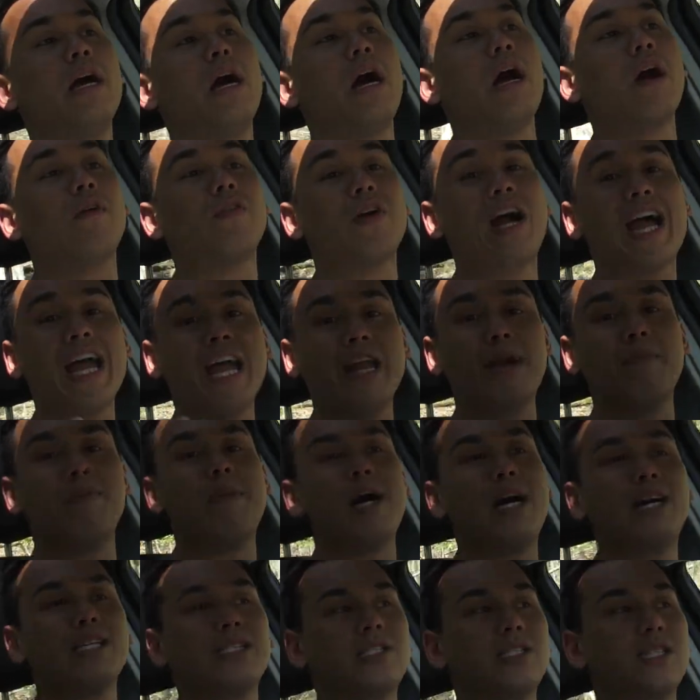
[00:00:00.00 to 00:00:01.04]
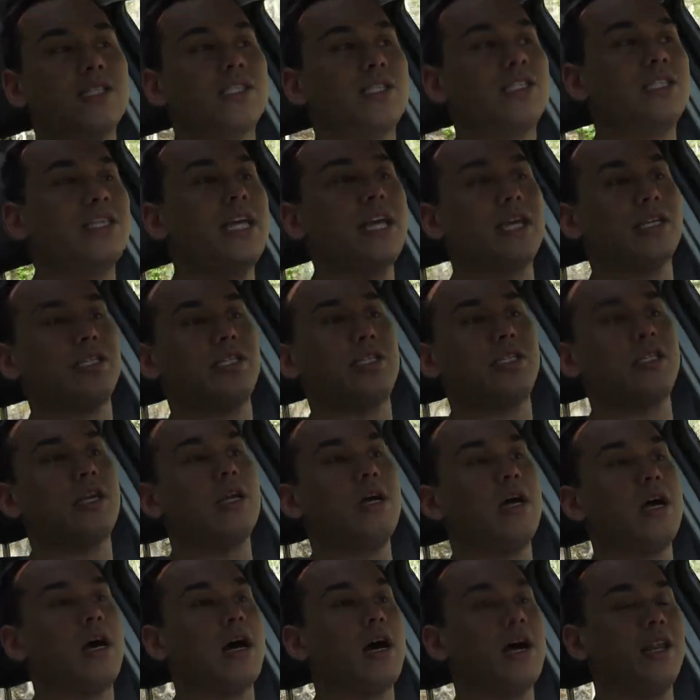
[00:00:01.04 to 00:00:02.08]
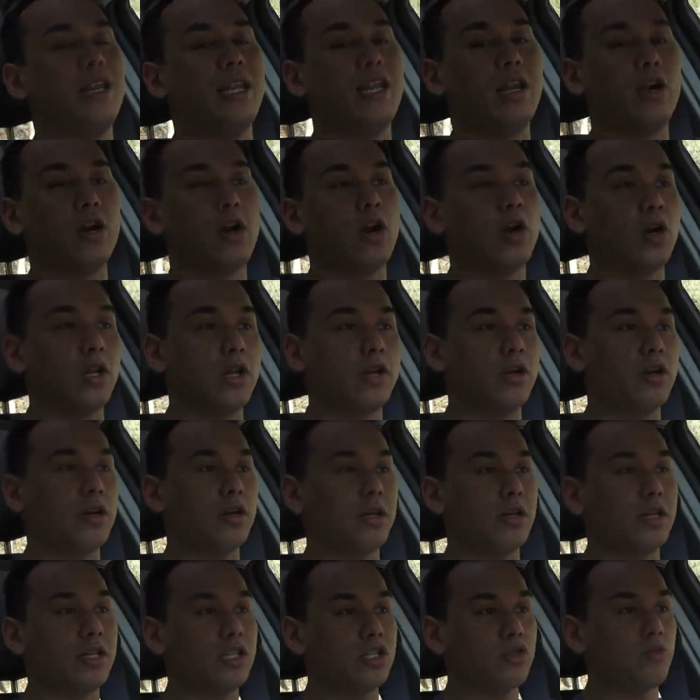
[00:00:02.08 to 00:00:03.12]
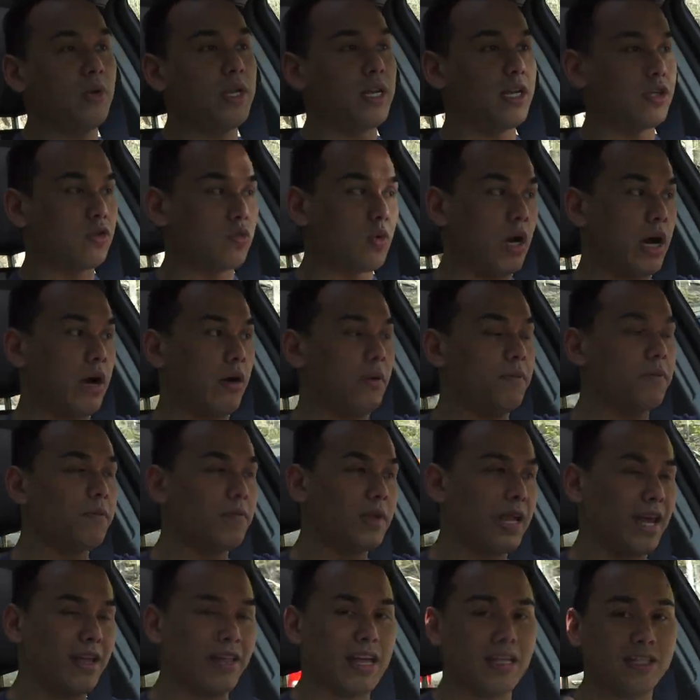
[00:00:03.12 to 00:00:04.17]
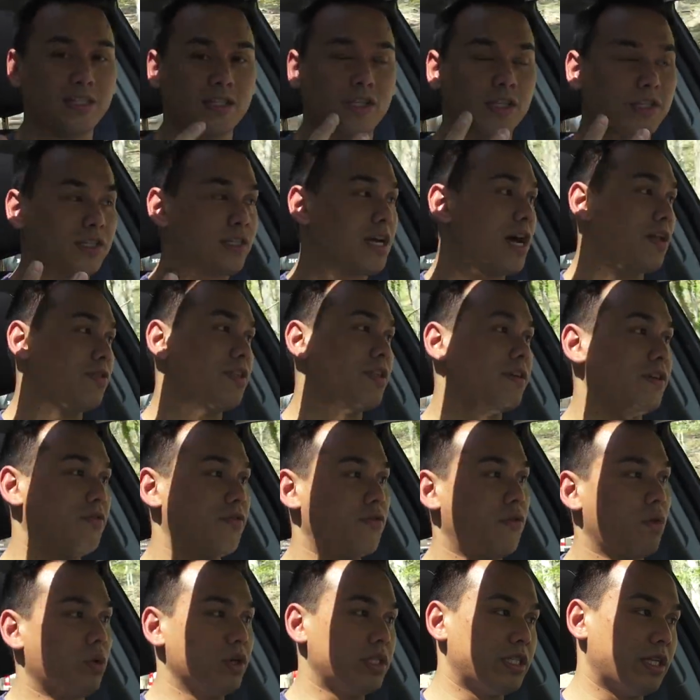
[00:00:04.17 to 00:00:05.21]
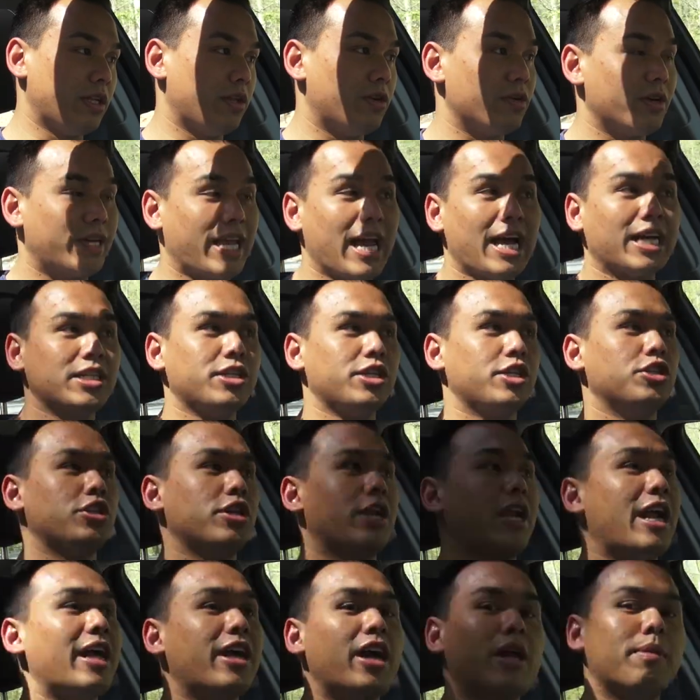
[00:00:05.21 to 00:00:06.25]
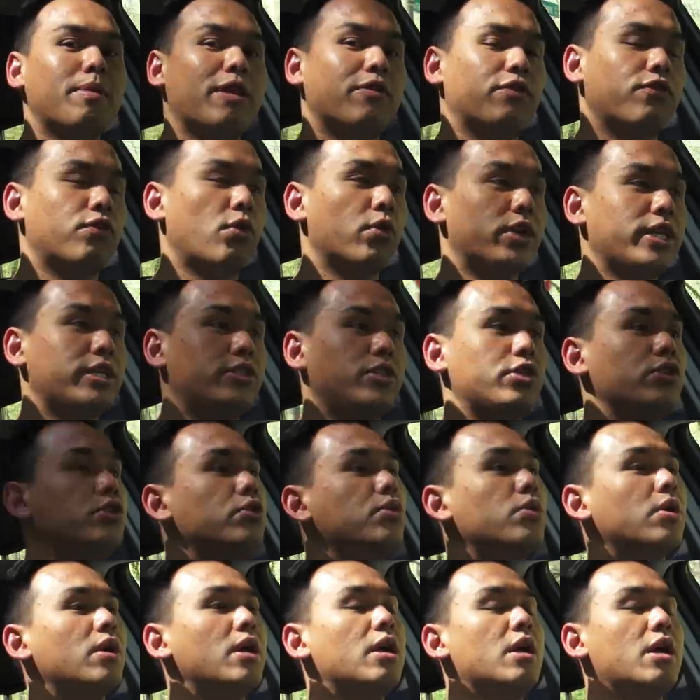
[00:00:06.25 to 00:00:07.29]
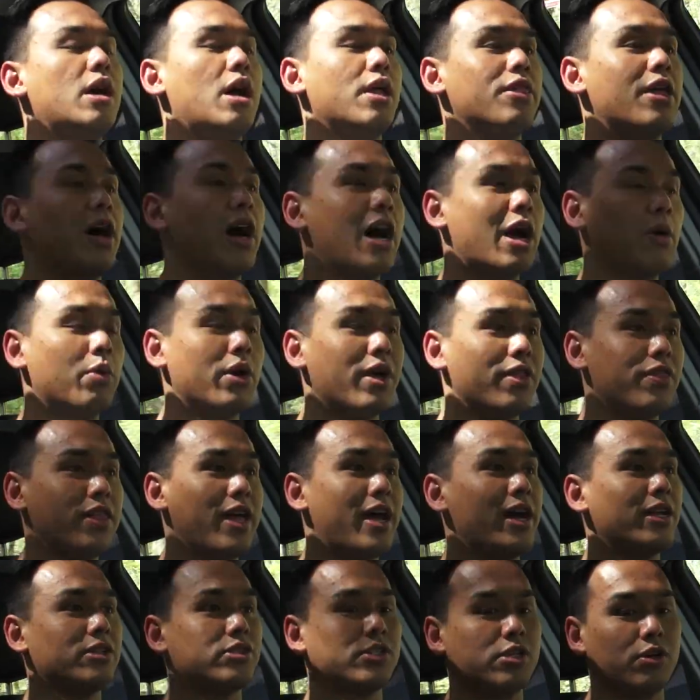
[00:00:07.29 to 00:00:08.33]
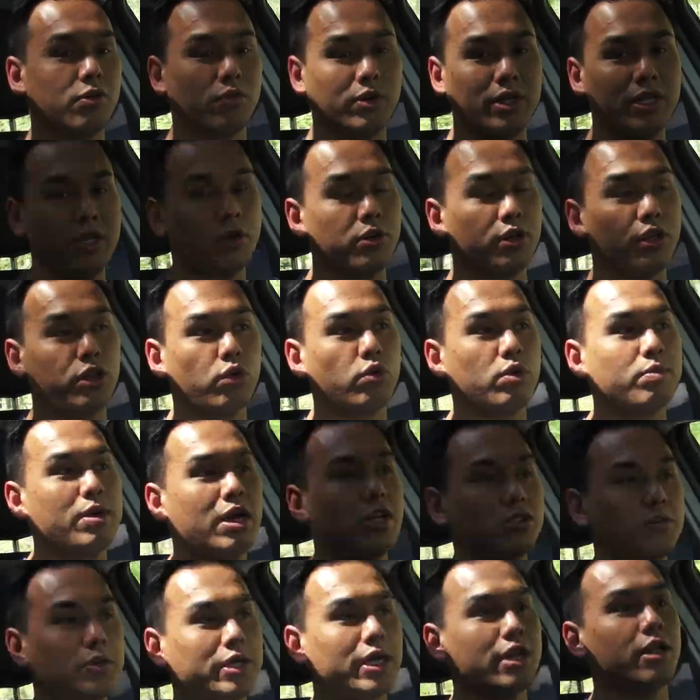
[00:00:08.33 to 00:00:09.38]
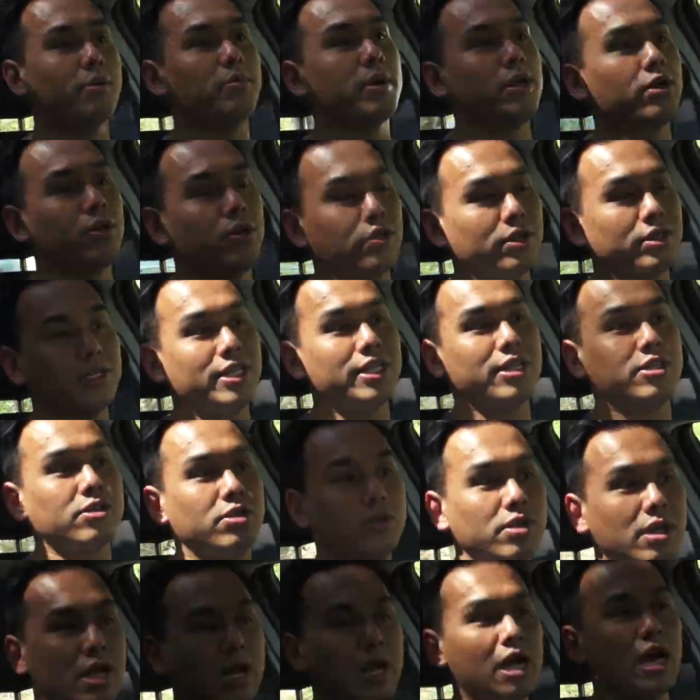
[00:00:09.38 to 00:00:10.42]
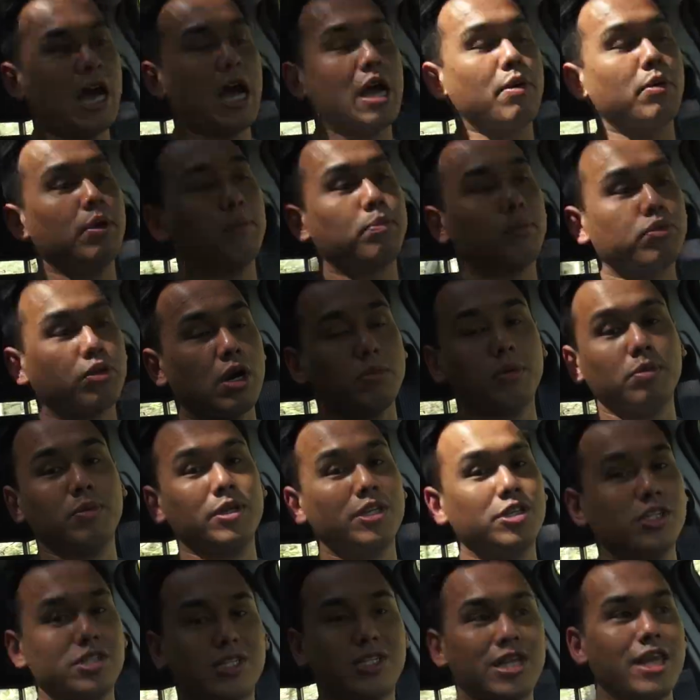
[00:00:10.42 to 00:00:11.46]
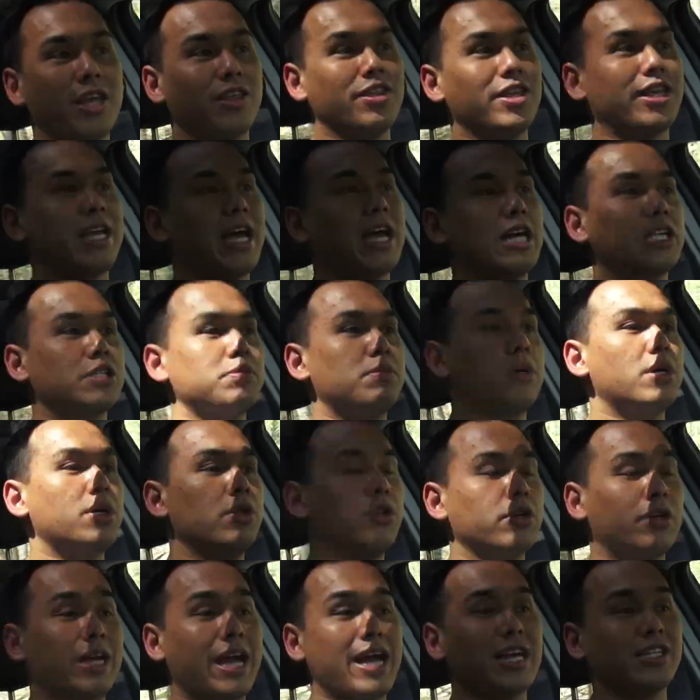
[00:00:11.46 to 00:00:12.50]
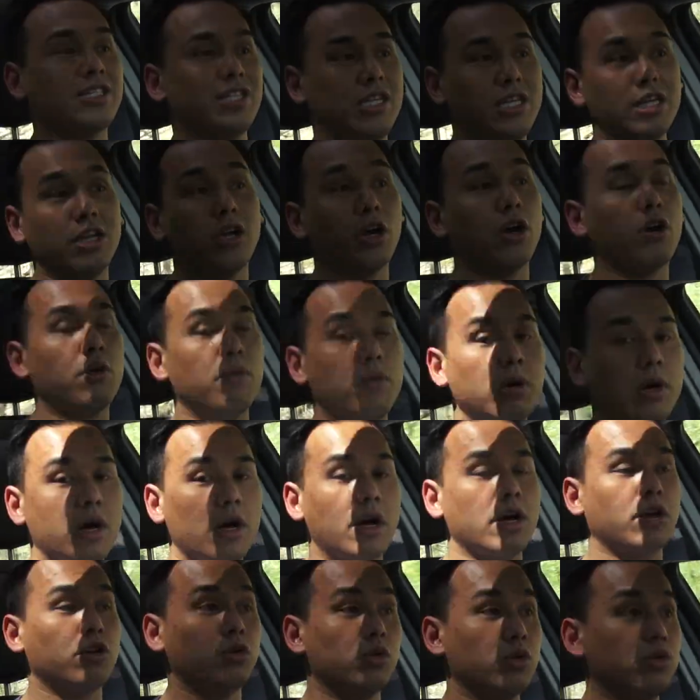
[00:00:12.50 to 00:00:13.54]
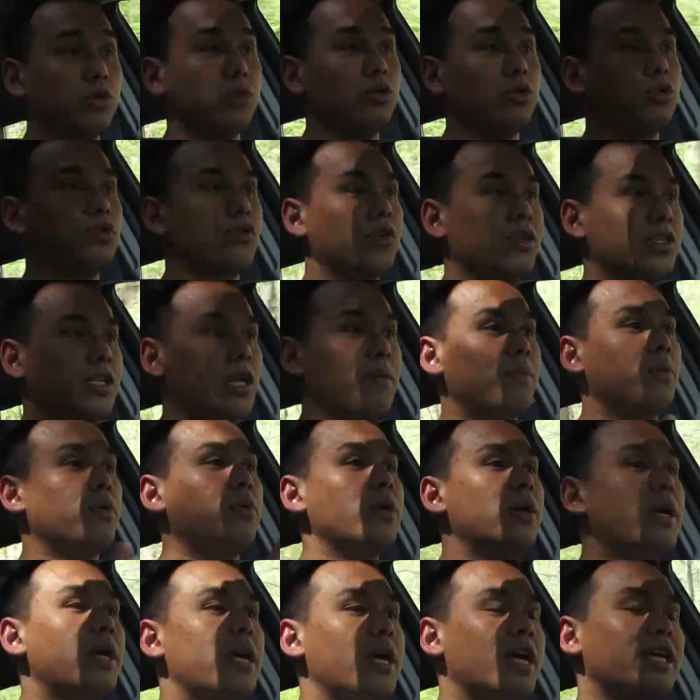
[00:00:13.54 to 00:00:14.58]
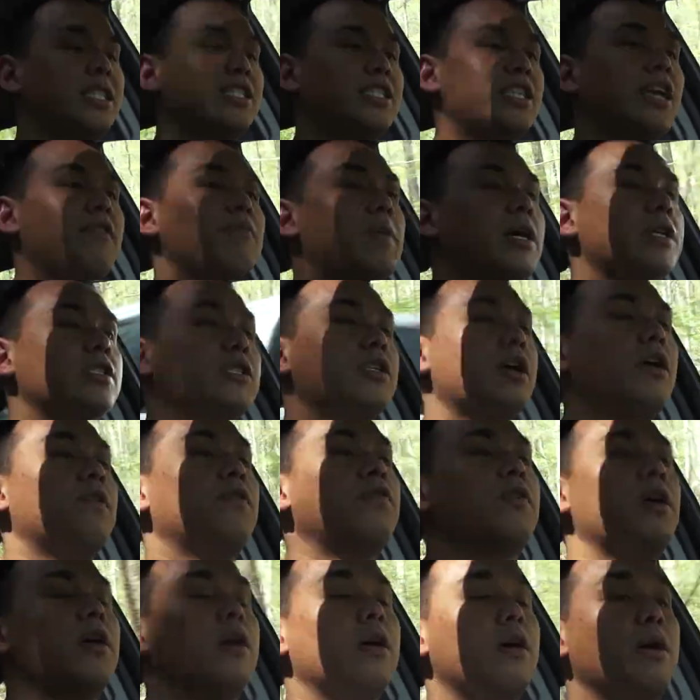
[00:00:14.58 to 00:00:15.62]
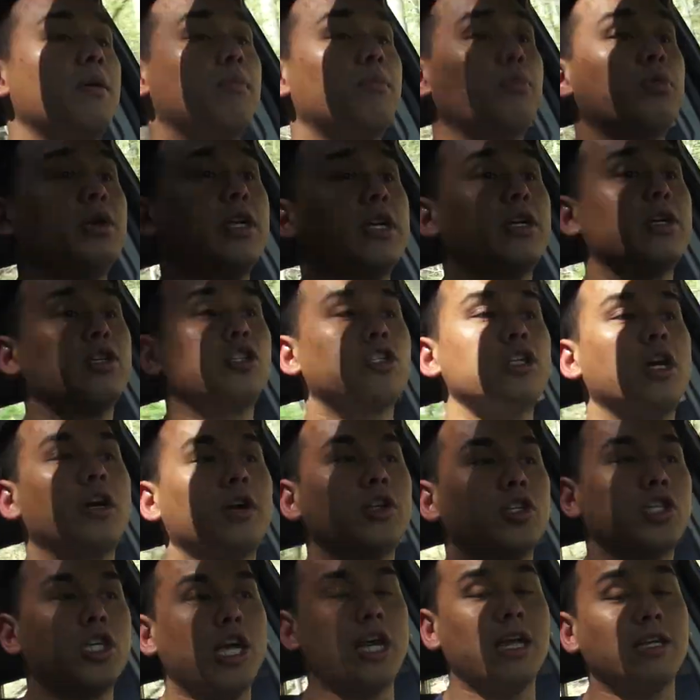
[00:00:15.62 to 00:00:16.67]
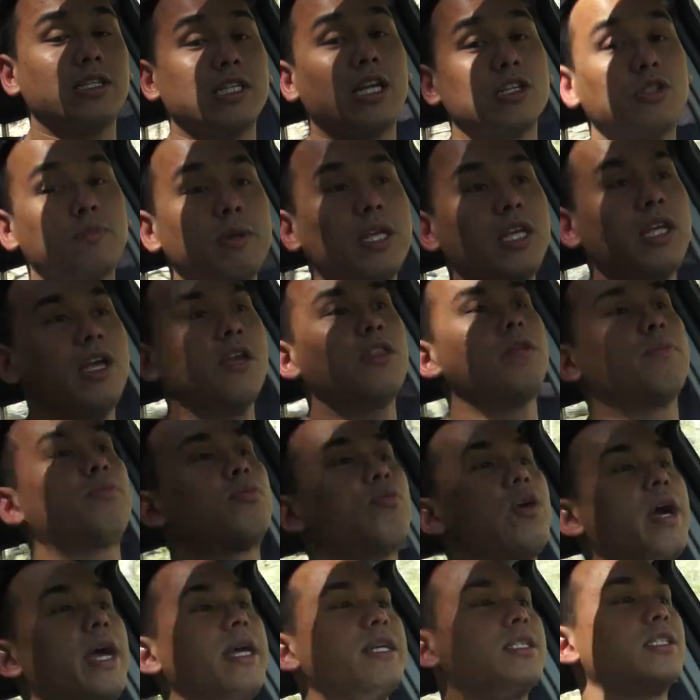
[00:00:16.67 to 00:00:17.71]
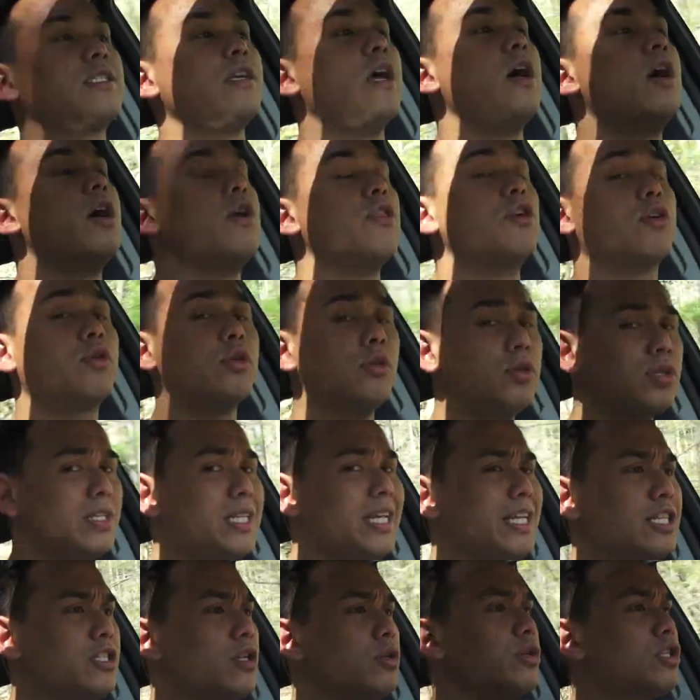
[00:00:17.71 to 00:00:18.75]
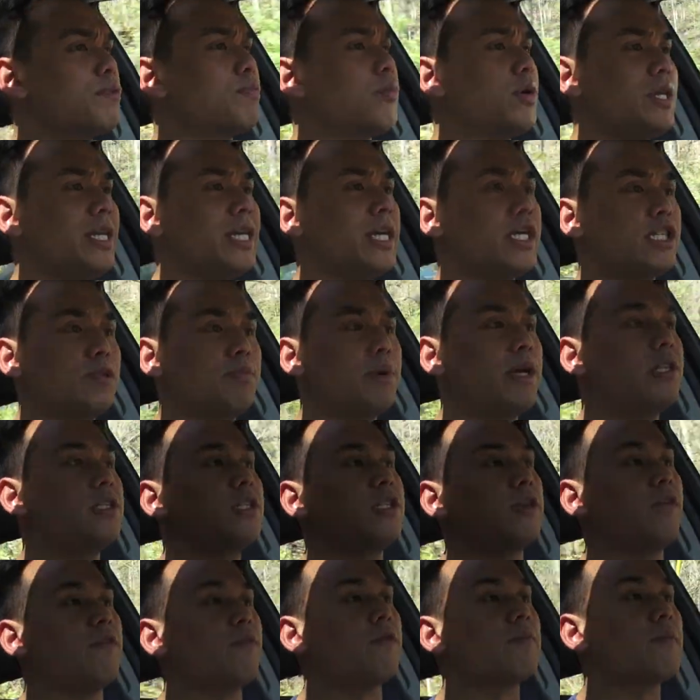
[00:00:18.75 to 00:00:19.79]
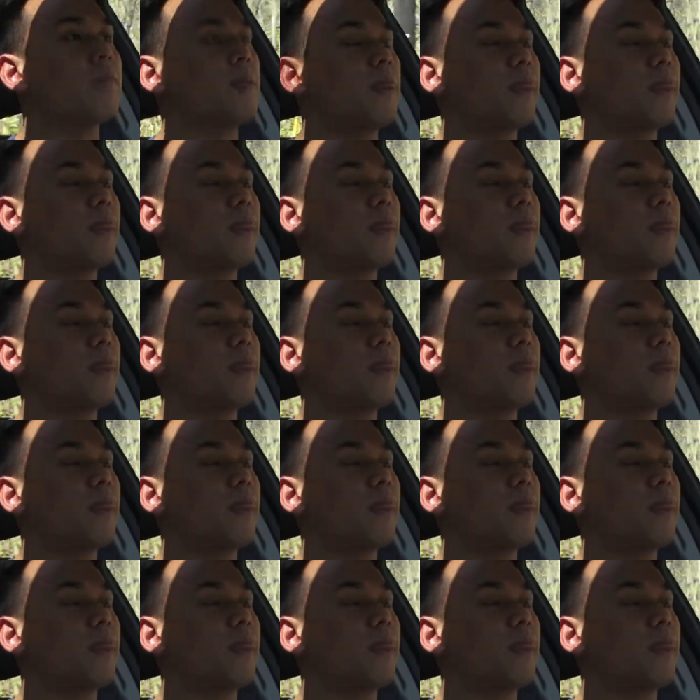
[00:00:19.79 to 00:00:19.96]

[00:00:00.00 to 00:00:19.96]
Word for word: However, I had a Mazda six uh, earlier this week as well, and that's just got the four-cylinder gas engine, and I got about forty-two on the highway in that, so really only three miles per gallon better than the diesel. I would probably just take the gas model, the gas eco uh, Cruze, for example. It'd save myself a pretty good chunk of change. Now, speaking of the price, the Cruze diesel is pretty expensive.